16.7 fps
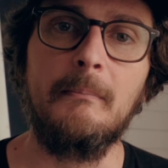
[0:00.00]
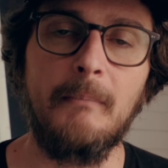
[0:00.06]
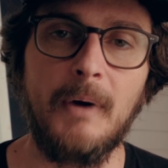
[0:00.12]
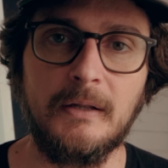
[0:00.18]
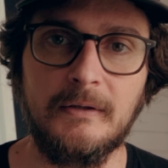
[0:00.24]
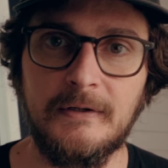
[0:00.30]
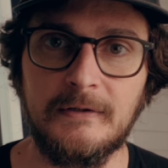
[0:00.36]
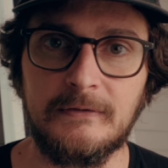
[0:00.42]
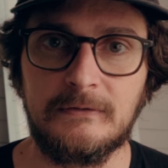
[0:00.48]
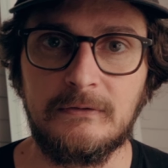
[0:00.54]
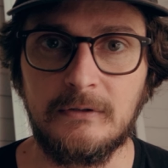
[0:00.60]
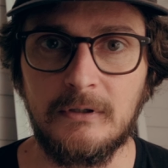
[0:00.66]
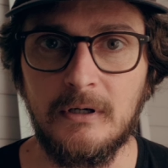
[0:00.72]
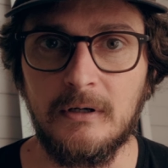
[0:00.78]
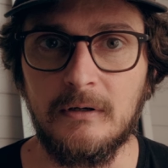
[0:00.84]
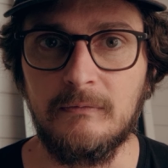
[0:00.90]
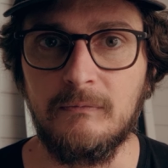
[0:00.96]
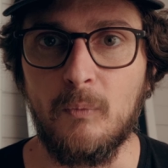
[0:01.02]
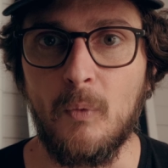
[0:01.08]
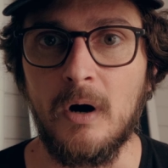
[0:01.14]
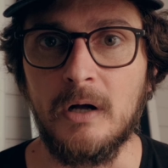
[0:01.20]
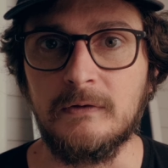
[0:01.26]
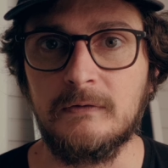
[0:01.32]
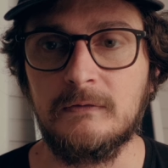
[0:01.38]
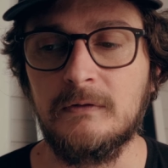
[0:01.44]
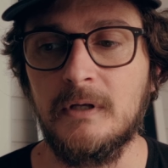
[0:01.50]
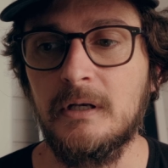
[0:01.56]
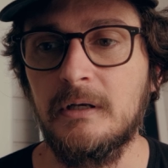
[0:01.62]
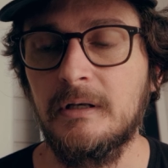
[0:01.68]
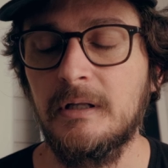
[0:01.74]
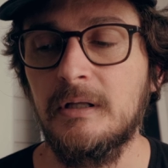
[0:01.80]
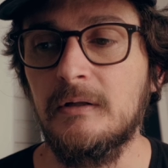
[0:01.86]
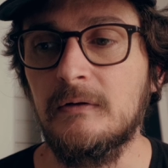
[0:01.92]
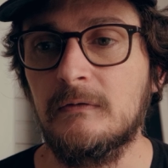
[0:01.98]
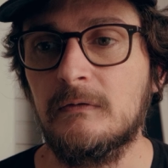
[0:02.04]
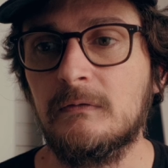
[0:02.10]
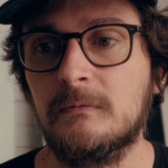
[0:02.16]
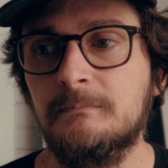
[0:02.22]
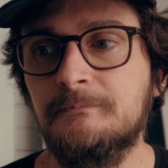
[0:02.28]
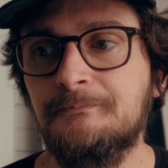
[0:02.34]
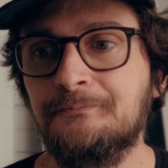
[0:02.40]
my list of wants and needs.